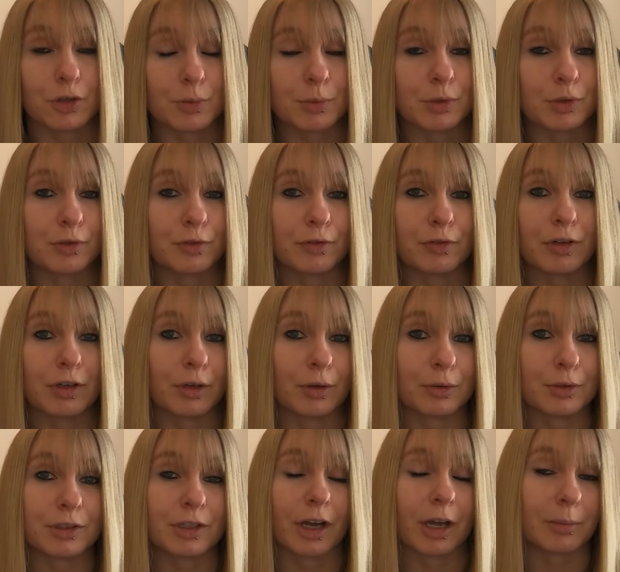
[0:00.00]
hospital for a
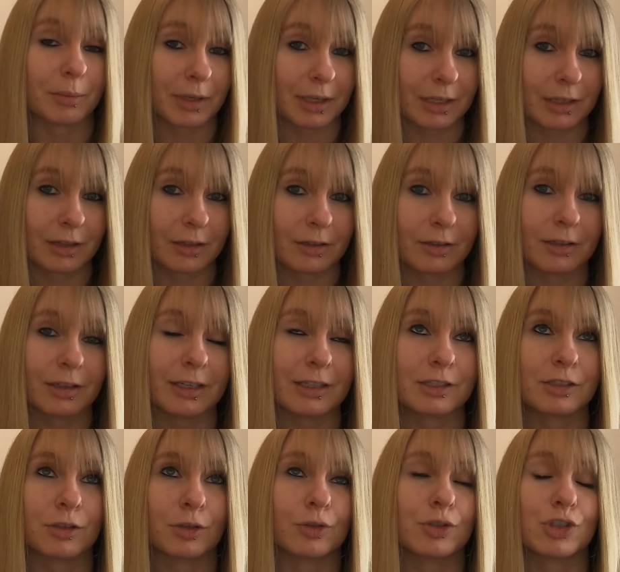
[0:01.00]
long time either.
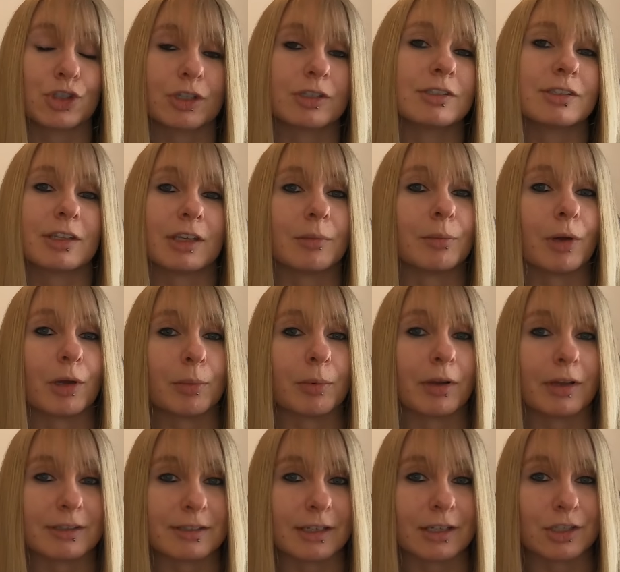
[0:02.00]
It's not just the
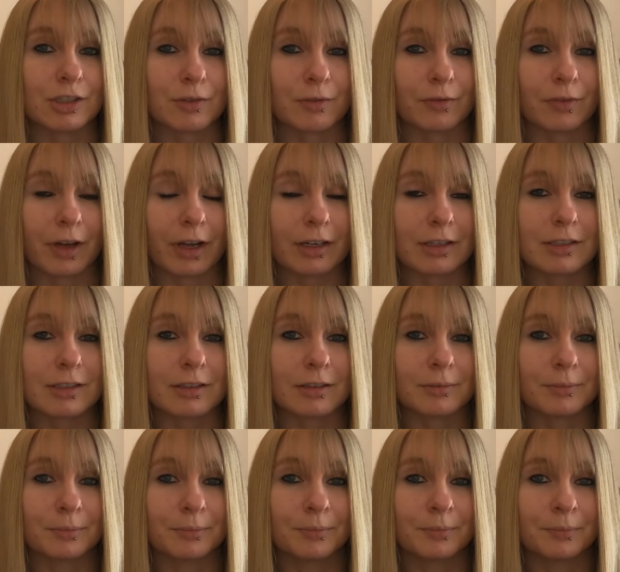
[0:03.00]
immobilization factor.
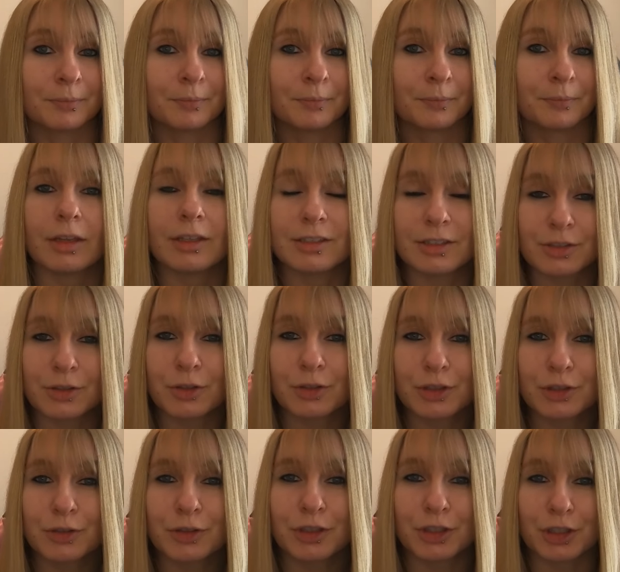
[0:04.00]
There's a
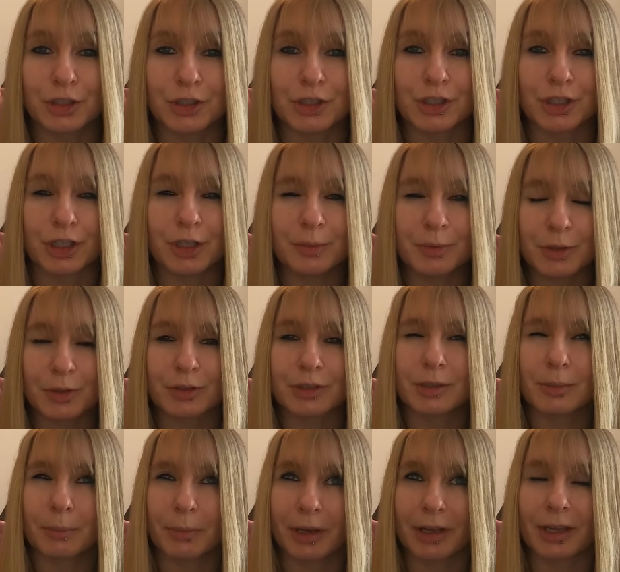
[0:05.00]
doctor on YouTube,
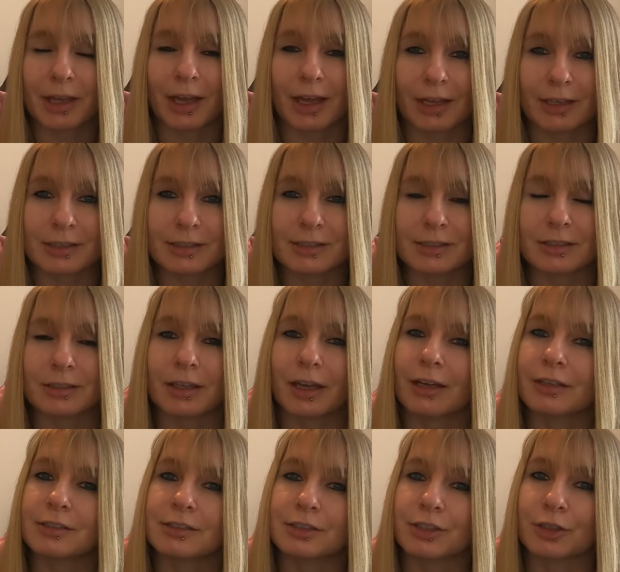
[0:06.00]
Dr. Mike Hansen
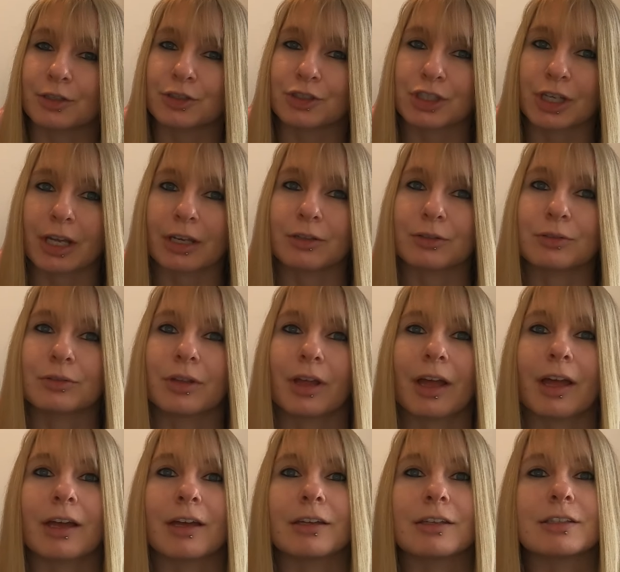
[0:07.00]
has his own channel,
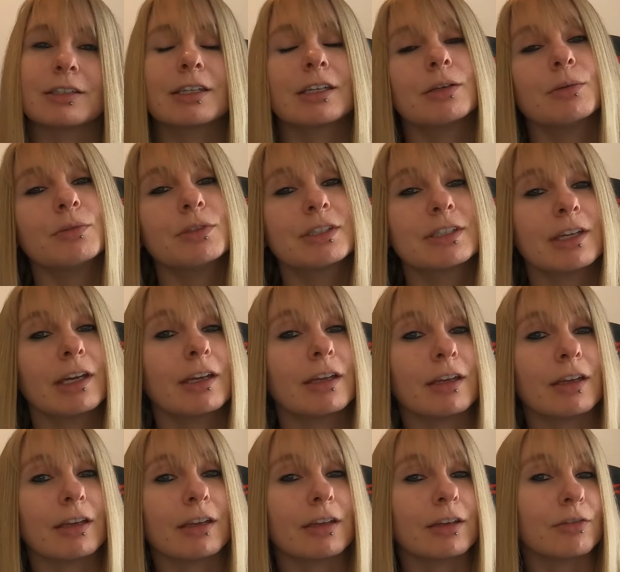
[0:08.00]
and he was
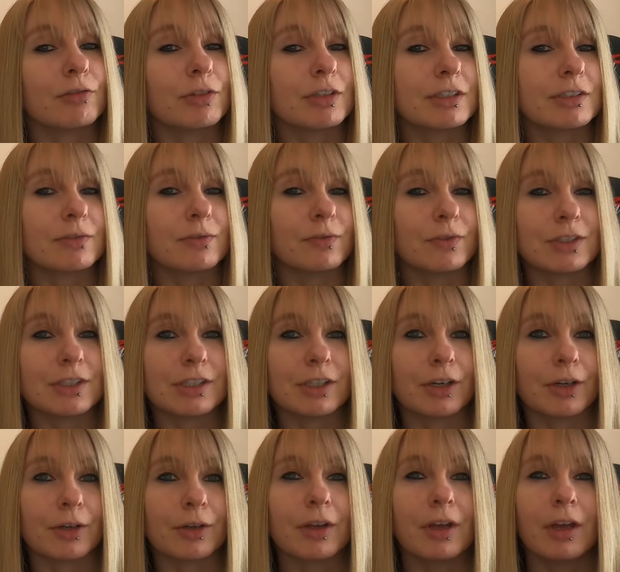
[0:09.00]
stating in a recent
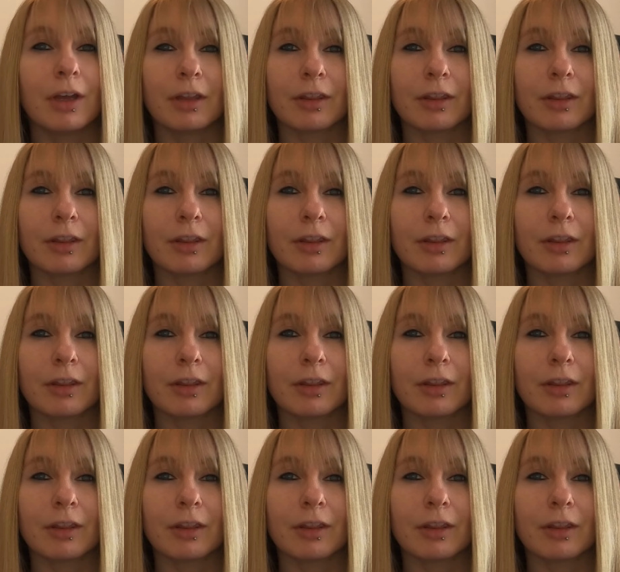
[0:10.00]
video